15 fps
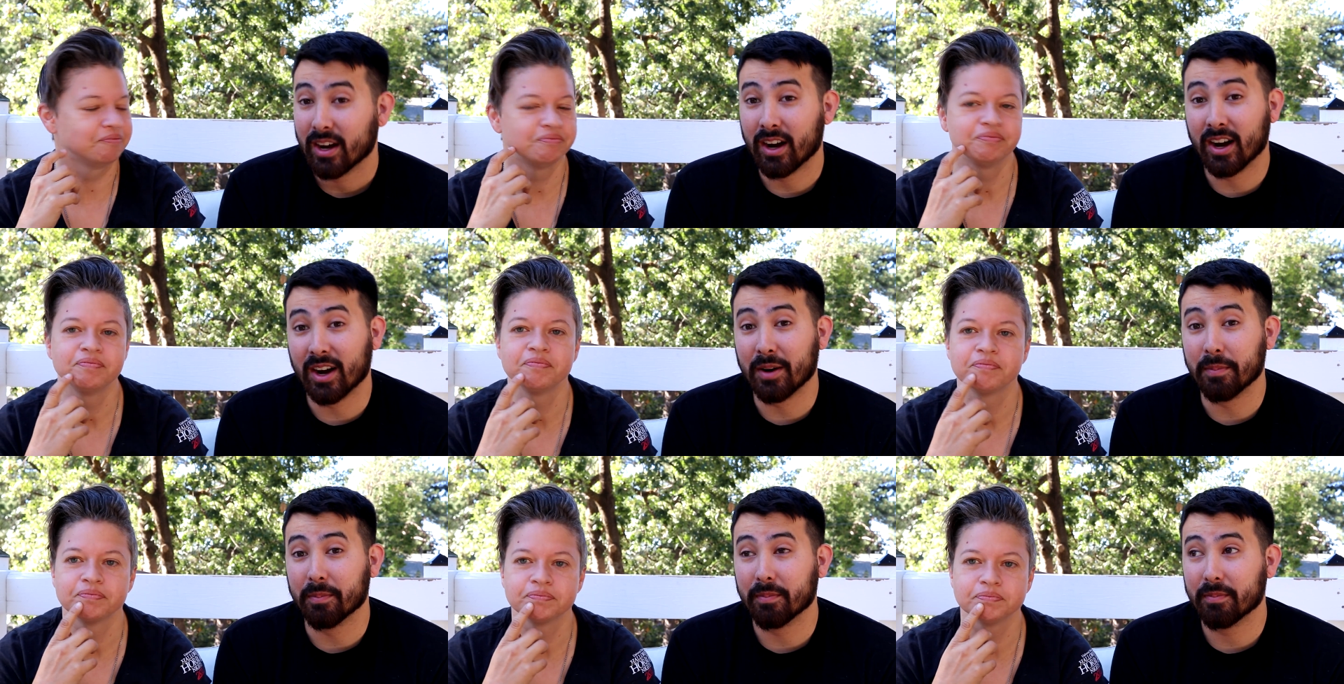
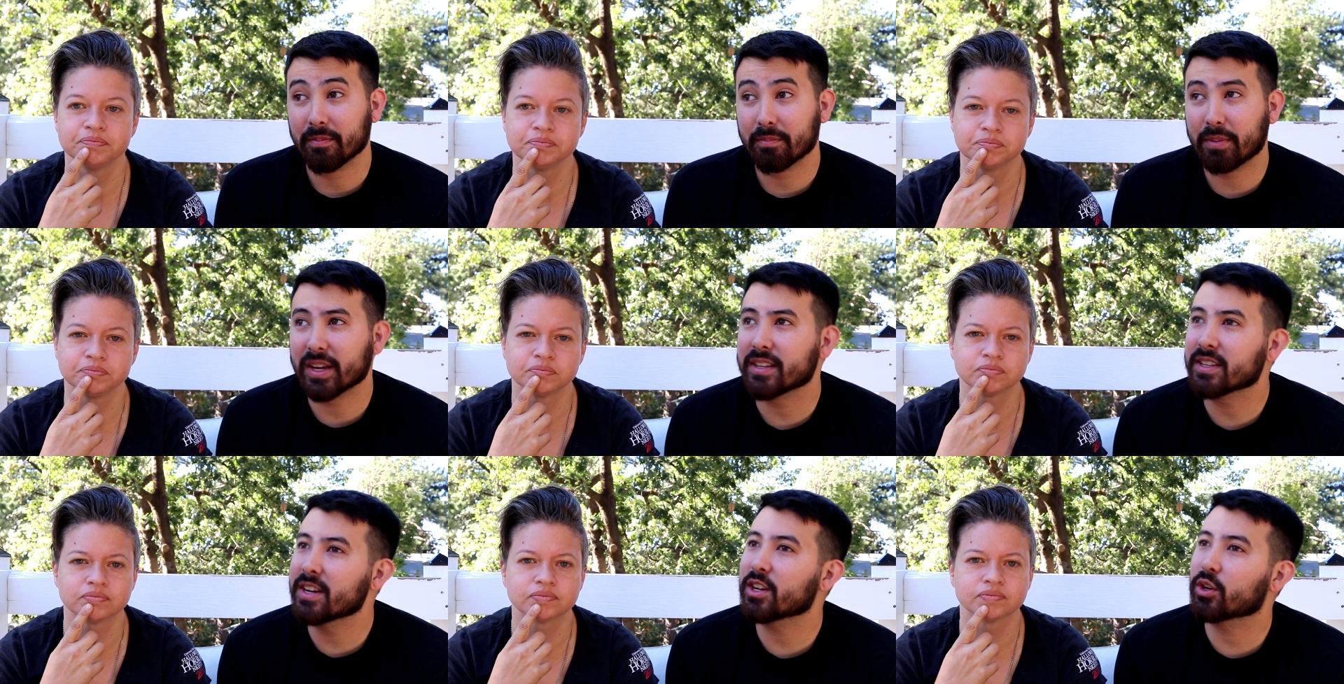
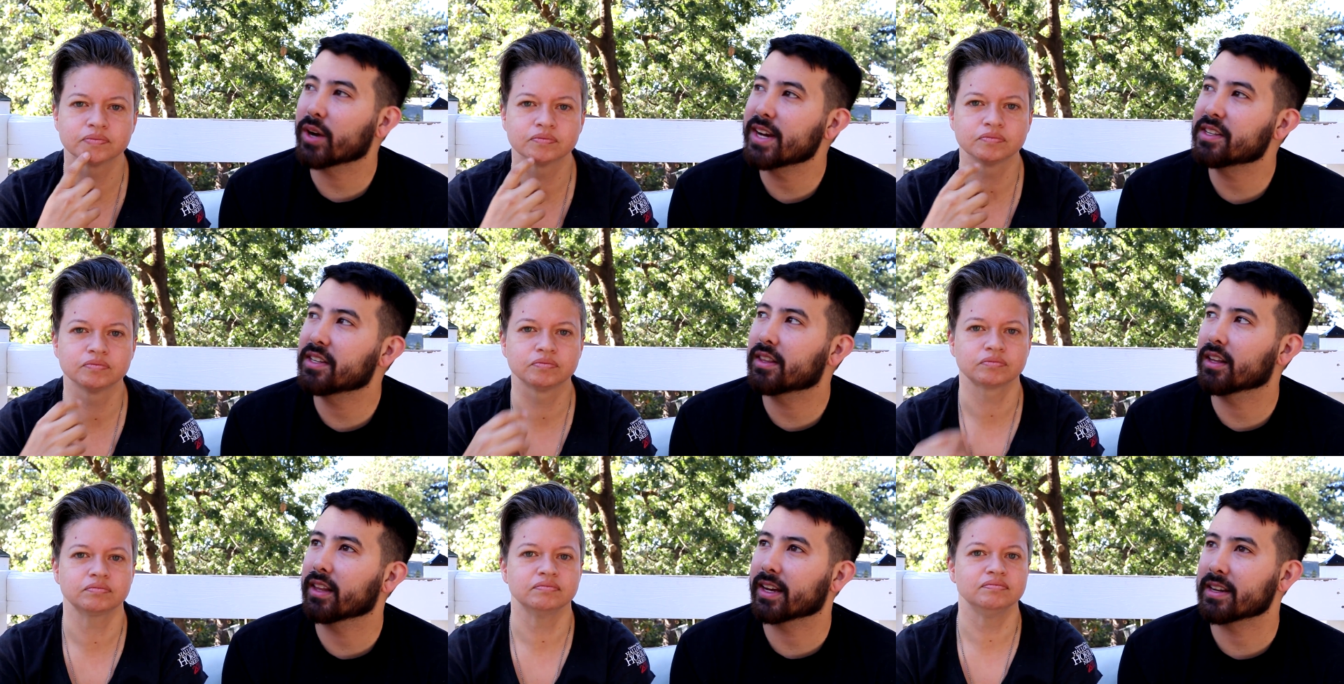Speaker 1: But isn't it
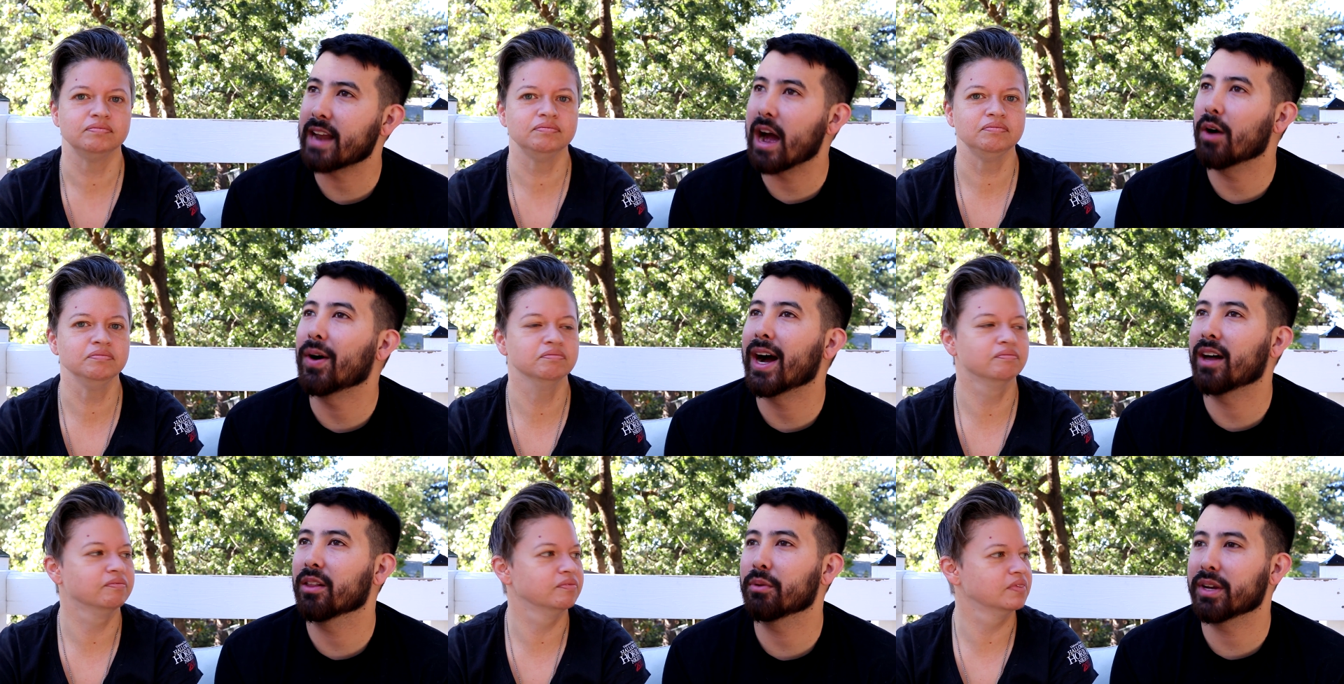crazy that like now
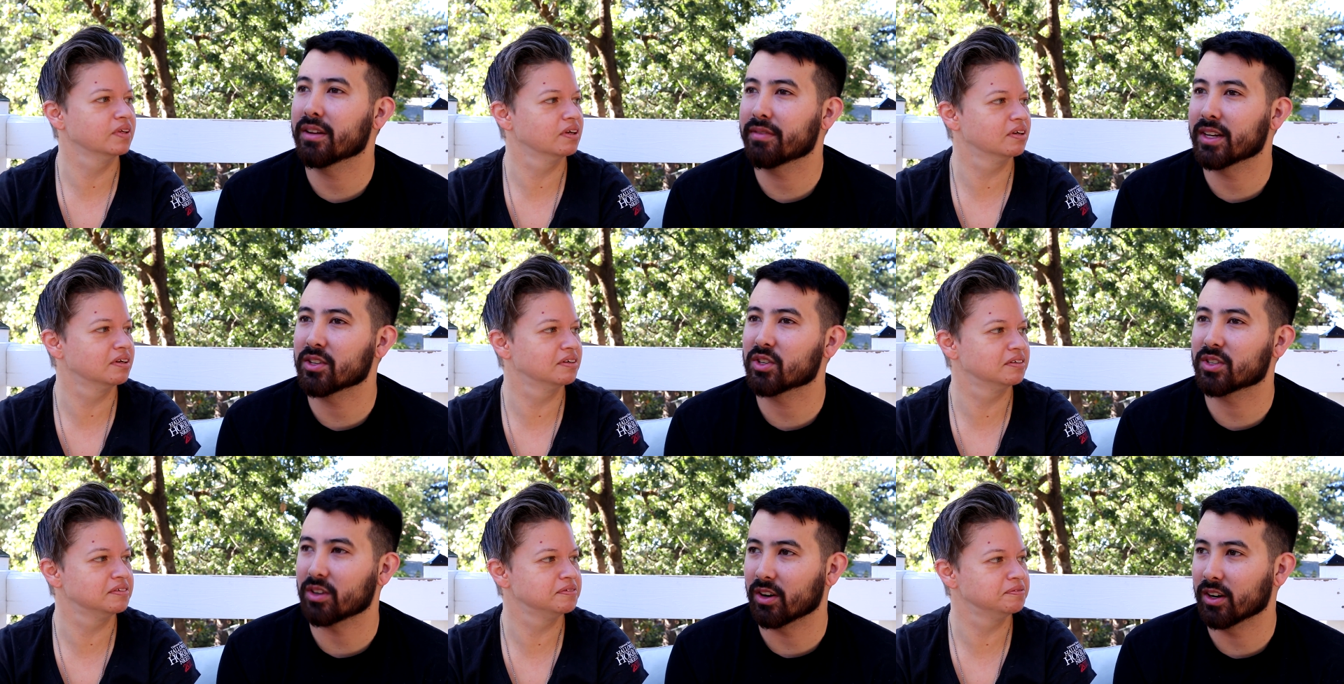Halloween
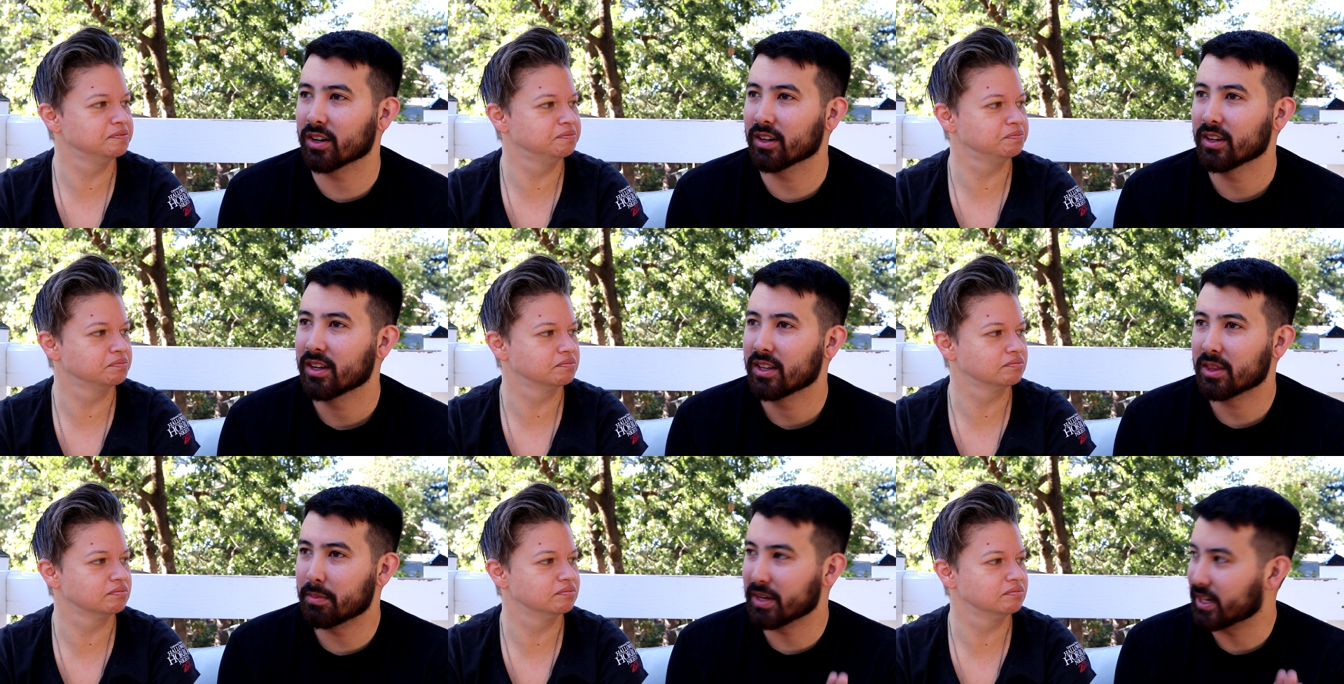events start
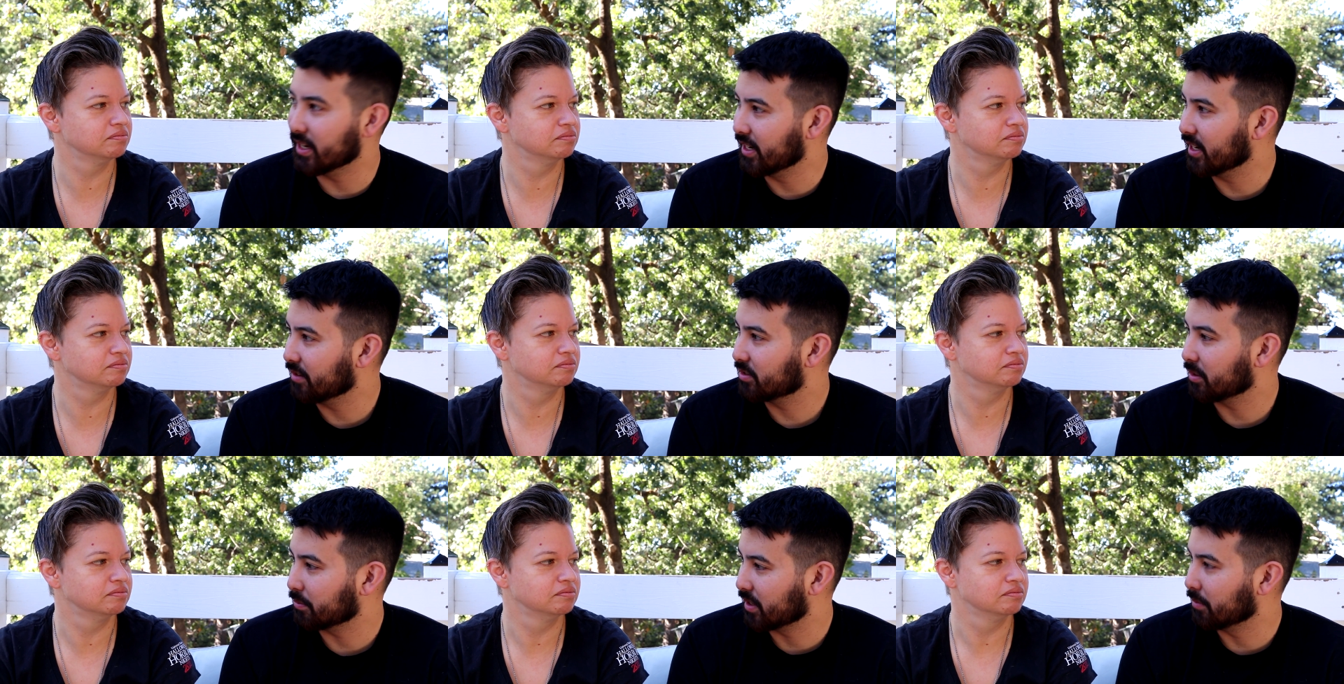the beginning
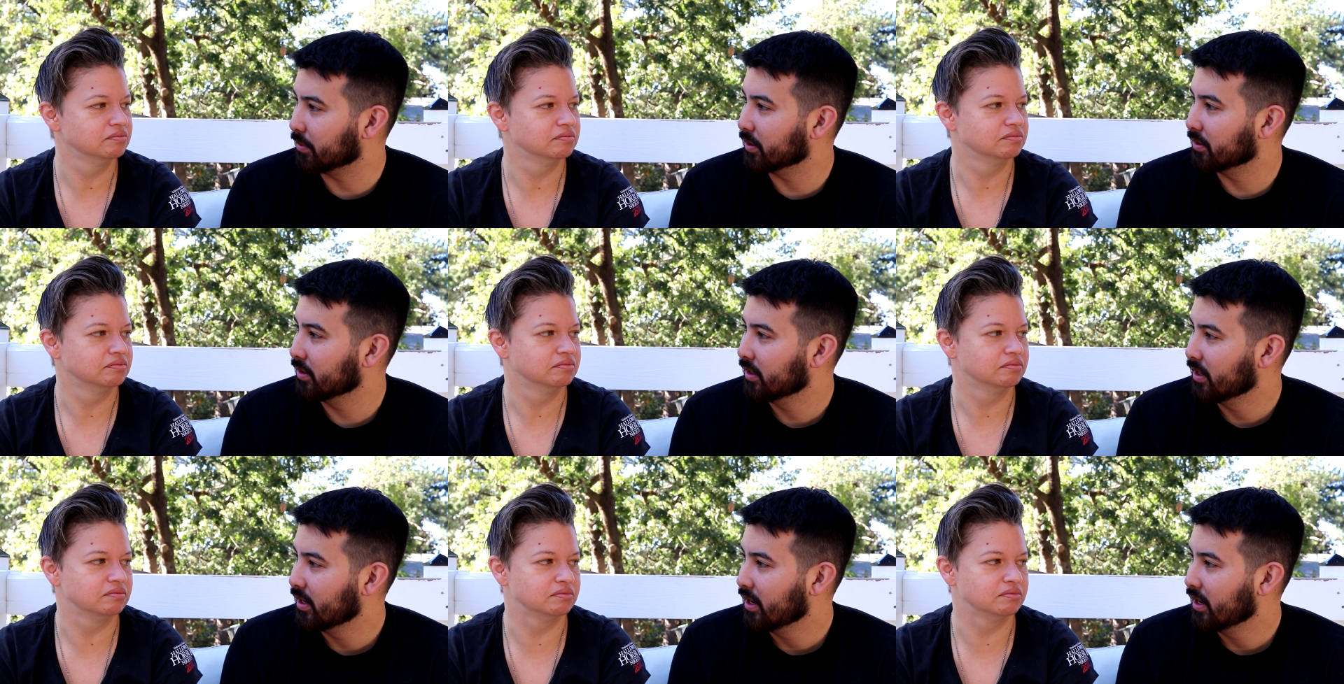of September,